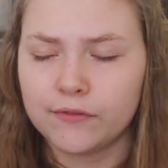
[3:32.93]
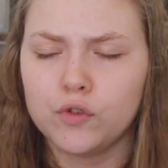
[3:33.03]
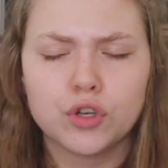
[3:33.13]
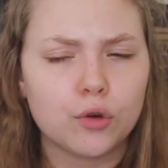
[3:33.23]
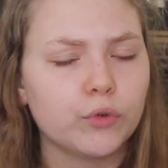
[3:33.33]
if
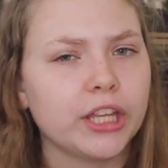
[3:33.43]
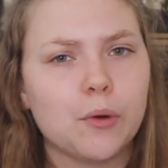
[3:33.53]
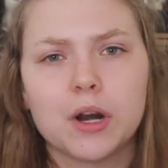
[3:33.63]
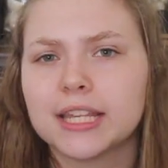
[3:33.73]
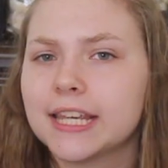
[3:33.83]
you don't
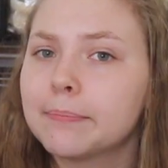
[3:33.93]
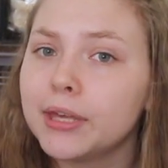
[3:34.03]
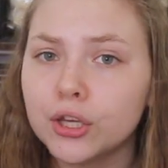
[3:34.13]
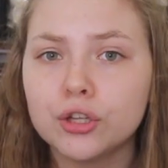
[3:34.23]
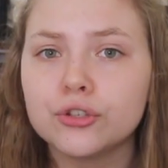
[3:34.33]
really want to take
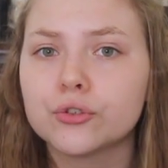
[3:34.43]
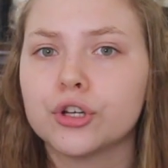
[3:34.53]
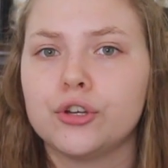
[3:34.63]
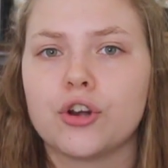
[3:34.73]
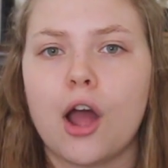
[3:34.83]
pills
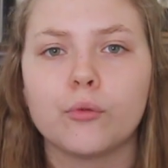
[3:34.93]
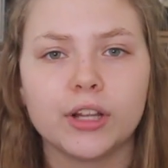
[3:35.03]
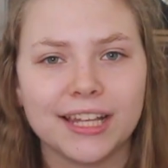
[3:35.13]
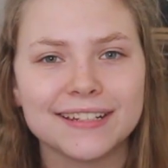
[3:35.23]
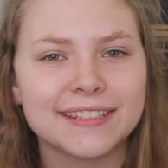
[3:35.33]
or you're not
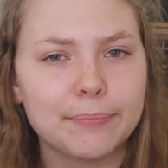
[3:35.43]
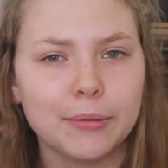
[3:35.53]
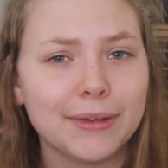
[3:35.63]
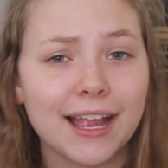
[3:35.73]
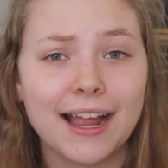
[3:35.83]
really a
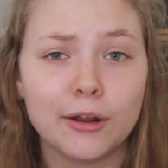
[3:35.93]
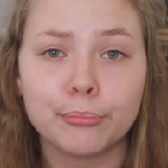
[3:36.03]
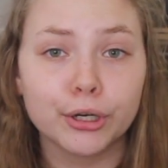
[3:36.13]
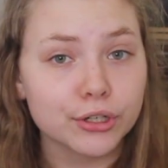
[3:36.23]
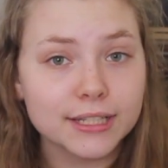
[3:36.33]
supplement kind
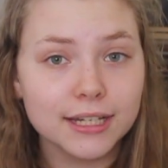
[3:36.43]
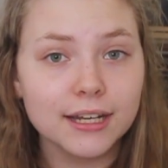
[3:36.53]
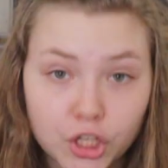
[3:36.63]
of person,